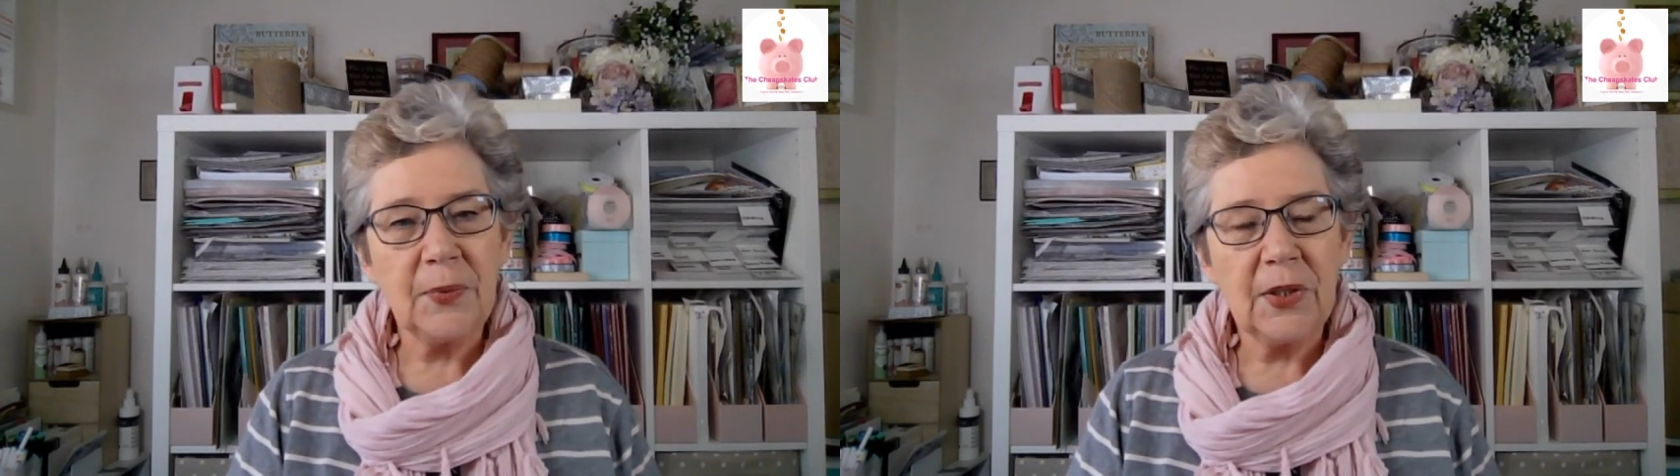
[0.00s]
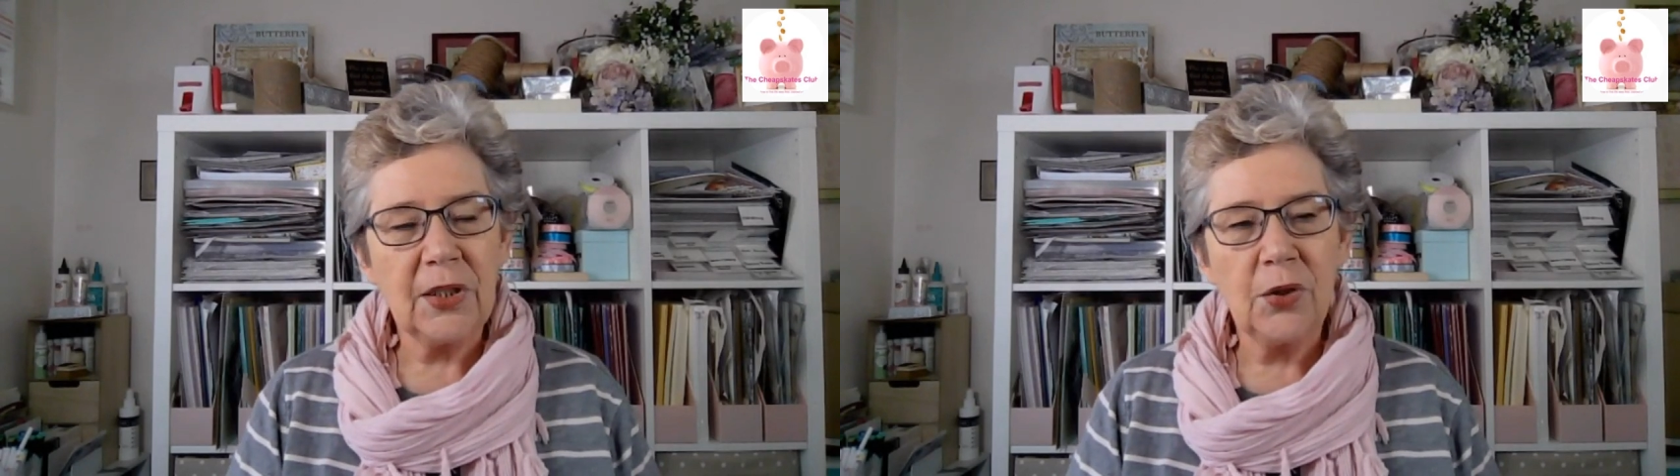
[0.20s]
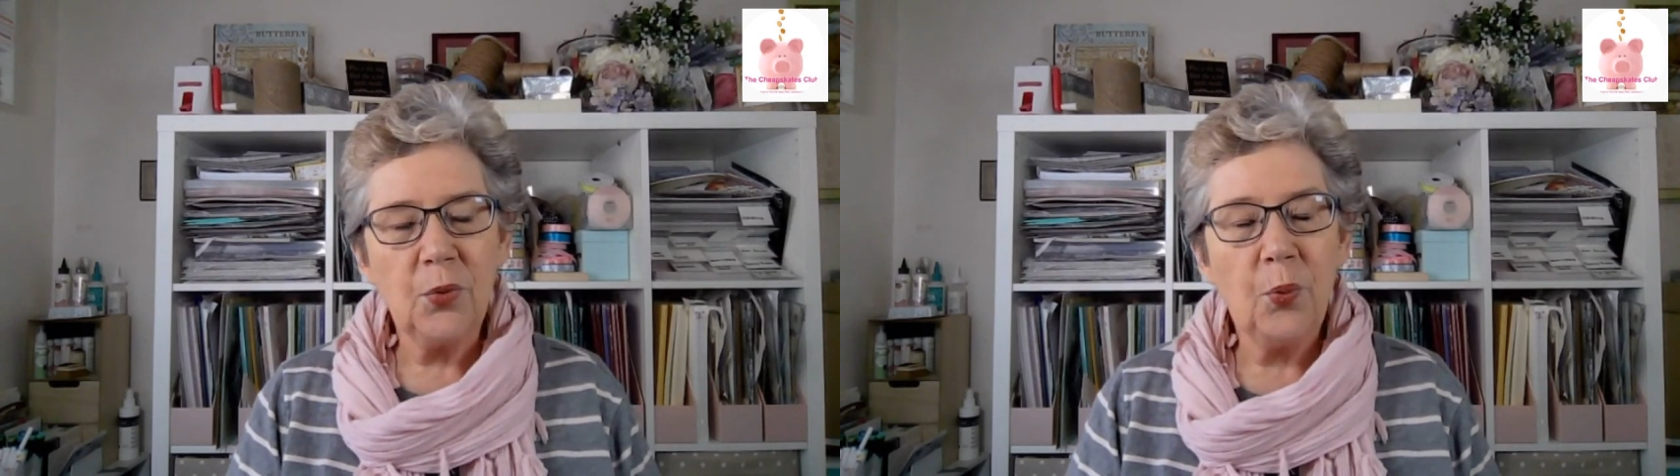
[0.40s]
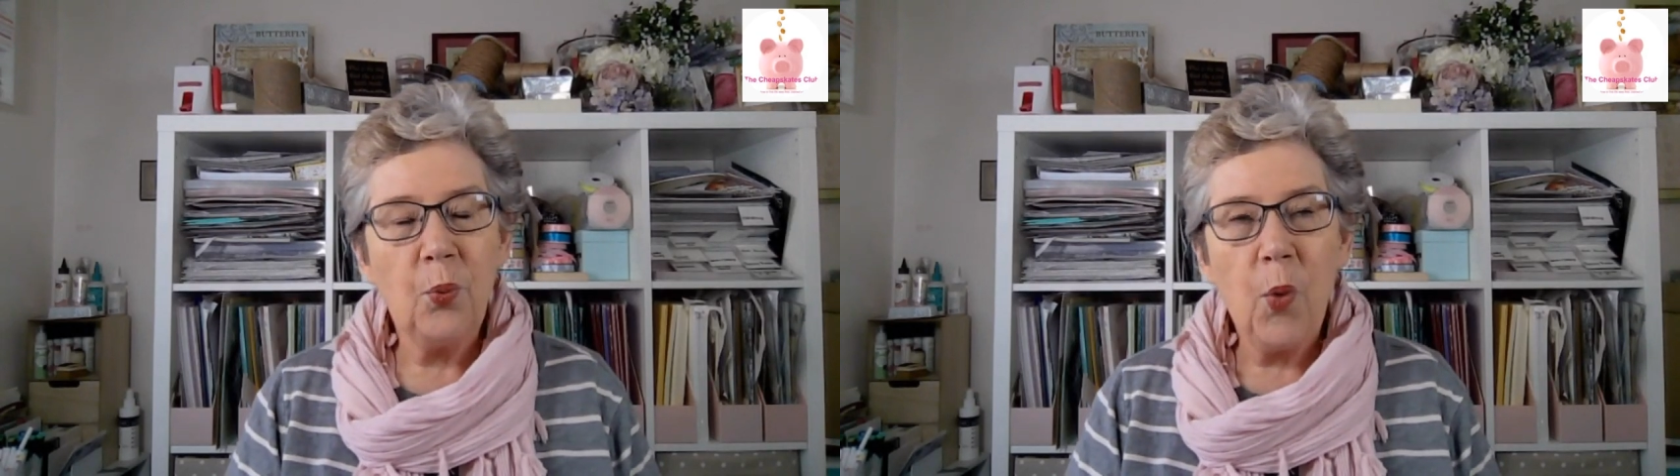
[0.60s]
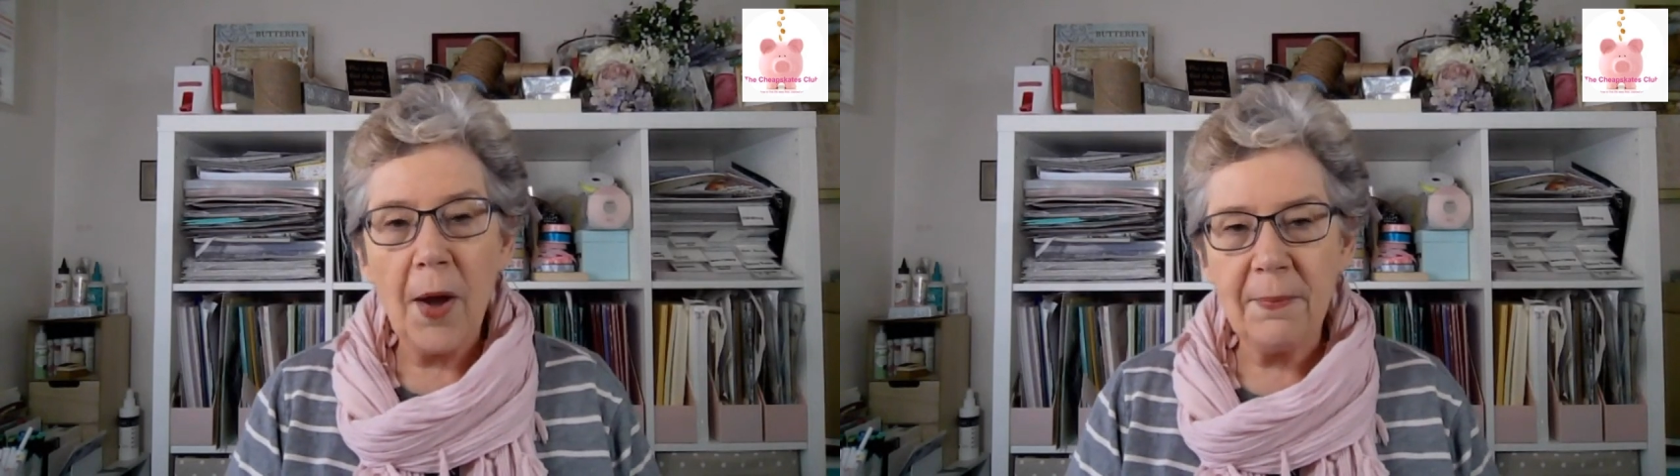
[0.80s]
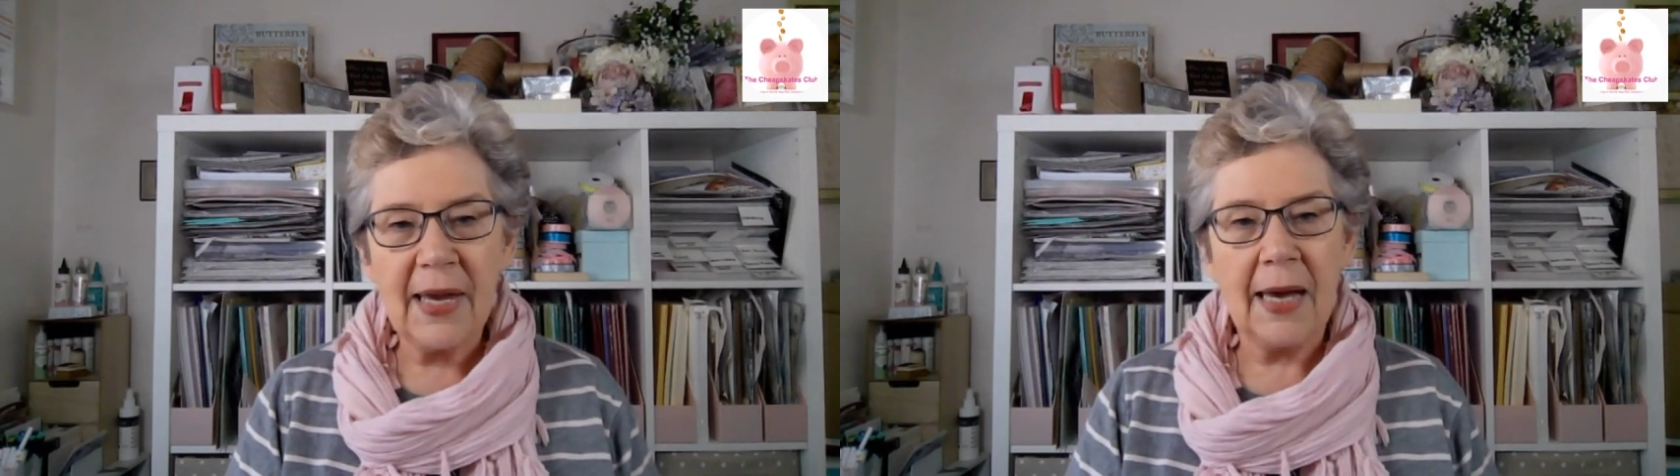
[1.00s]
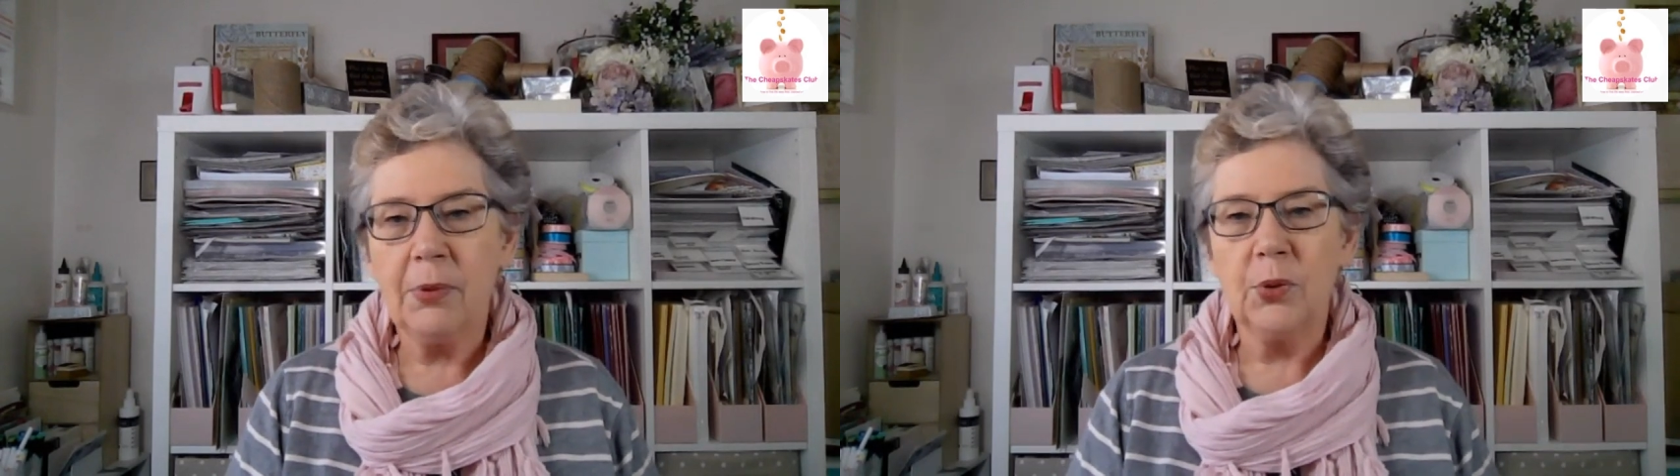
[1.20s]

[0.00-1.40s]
that you won't be able